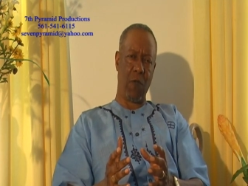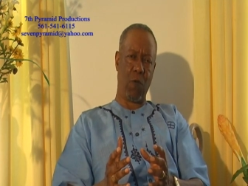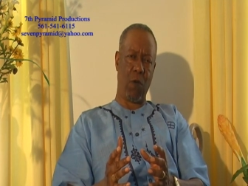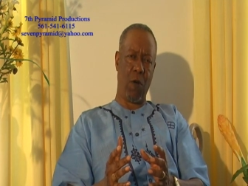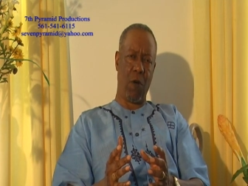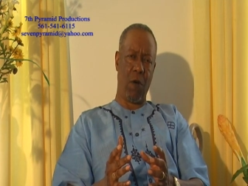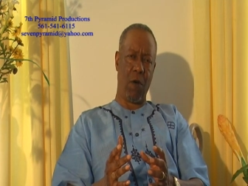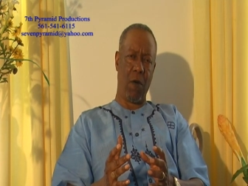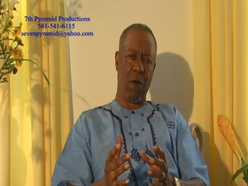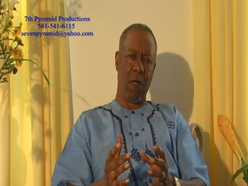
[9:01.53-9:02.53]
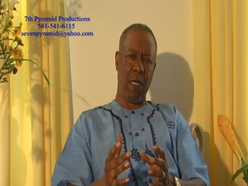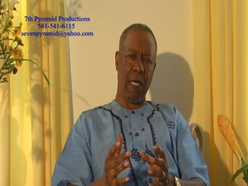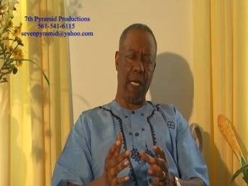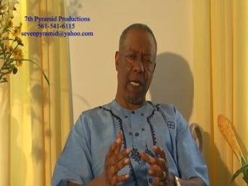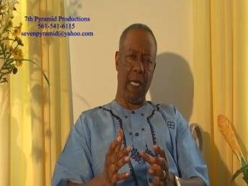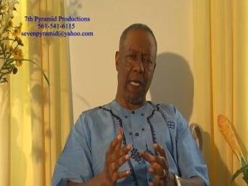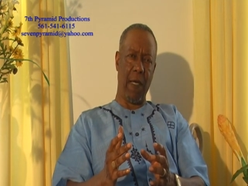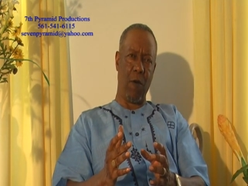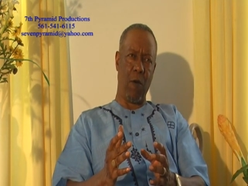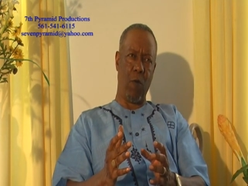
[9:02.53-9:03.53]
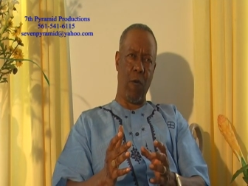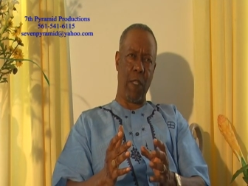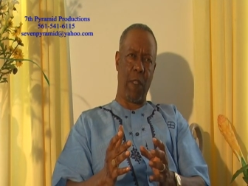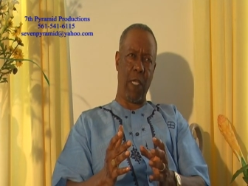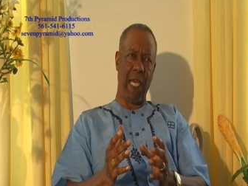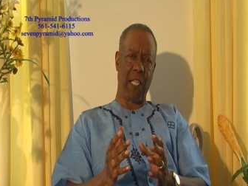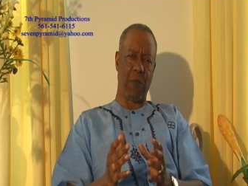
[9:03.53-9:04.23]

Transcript: the world with the